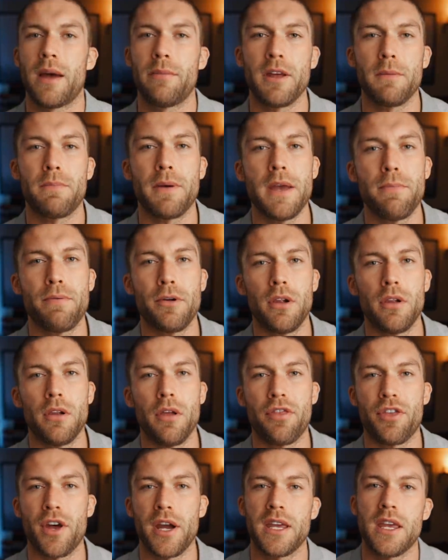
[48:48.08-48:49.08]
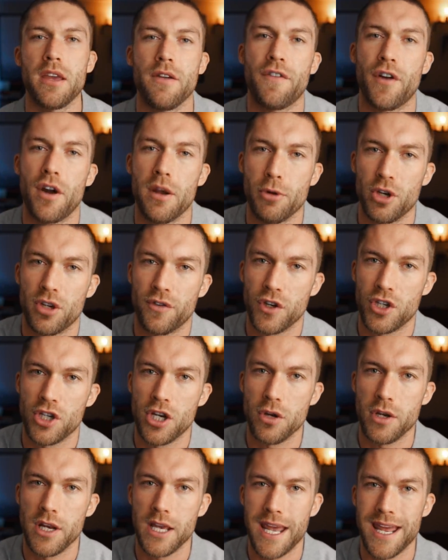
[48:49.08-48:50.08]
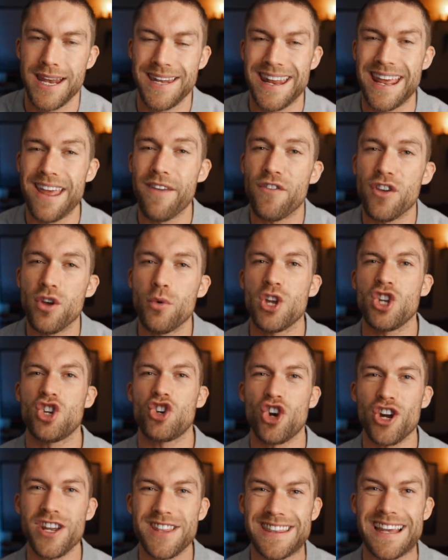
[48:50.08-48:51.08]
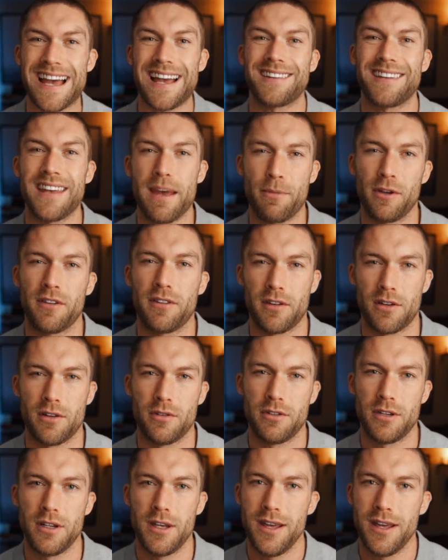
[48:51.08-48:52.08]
happening, people? Thank you very much for tuning in. If you enjoyed that episode,